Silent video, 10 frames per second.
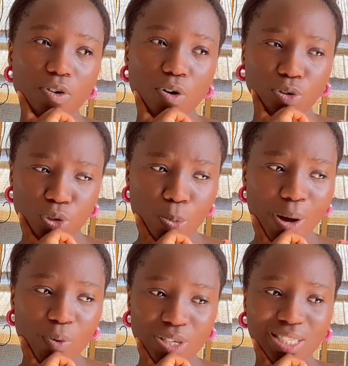October
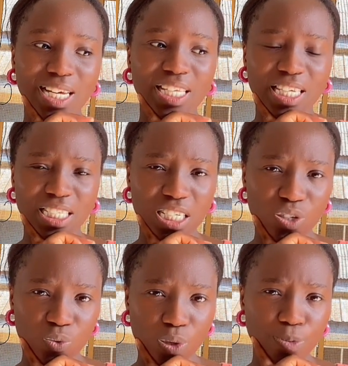was like that
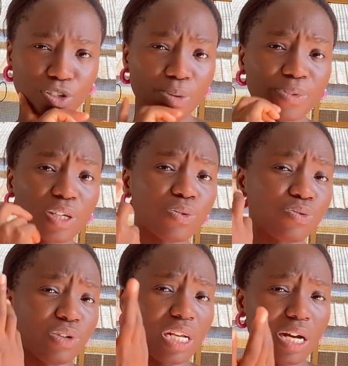as well. But something
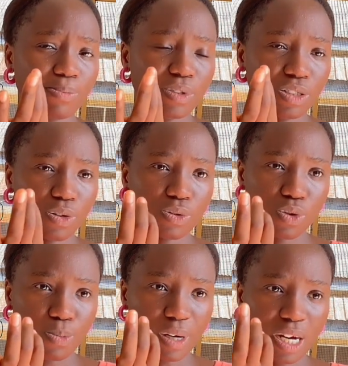good really happened in
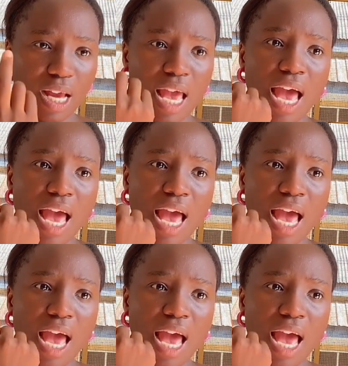October.